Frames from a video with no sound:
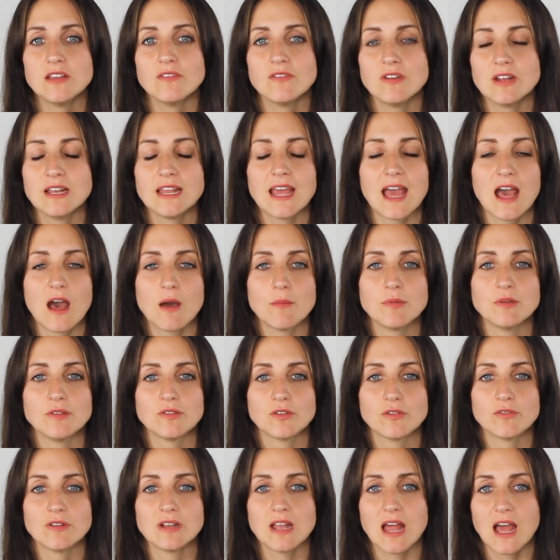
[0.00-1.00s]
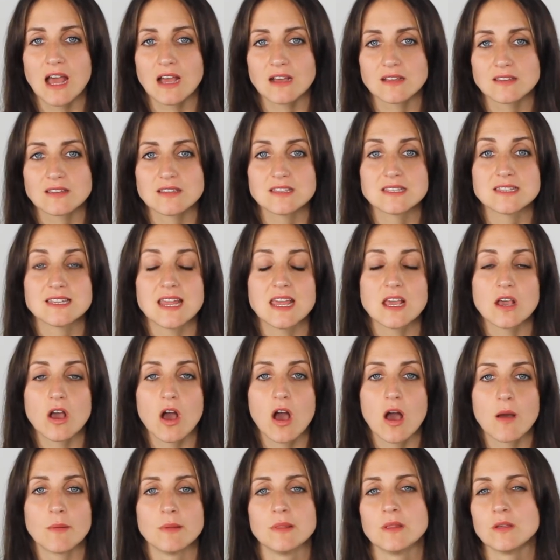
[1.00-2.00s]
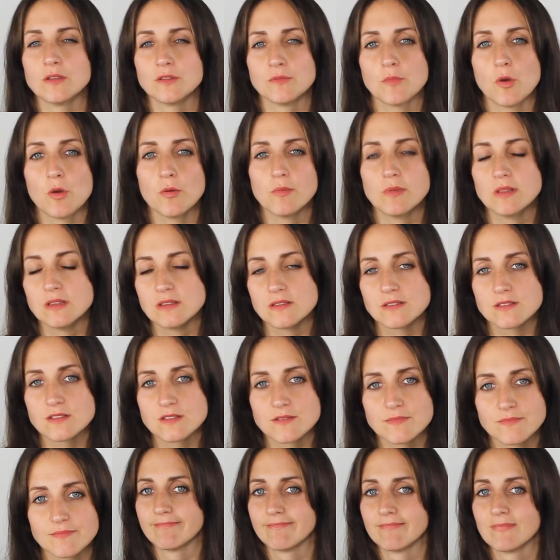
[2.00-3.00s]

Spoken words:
really help you to relax and stay calm in those moments.